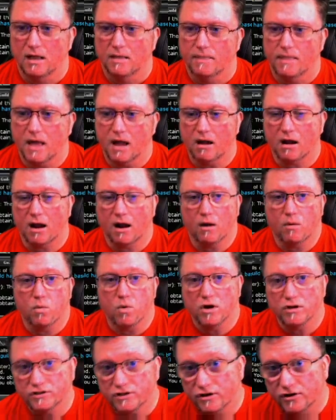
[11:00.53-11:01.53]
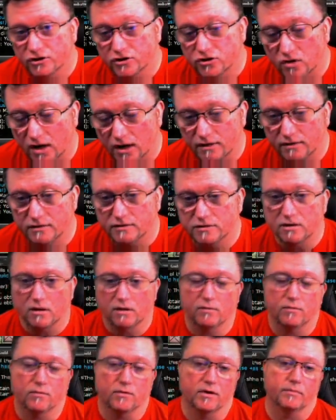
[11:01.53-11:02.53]
Now, I was gonna try this
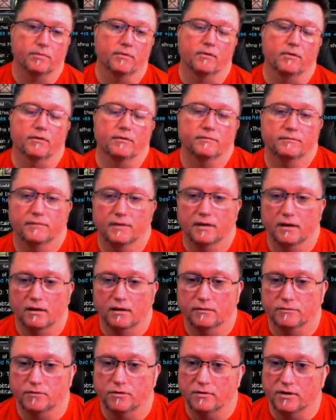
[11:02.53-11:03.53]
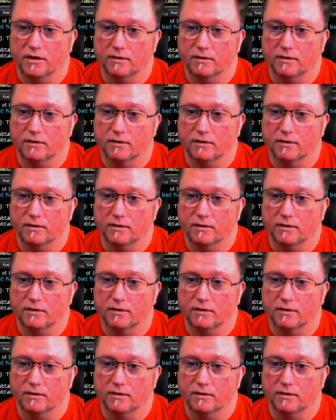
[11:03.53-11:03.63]
on Reaper, don't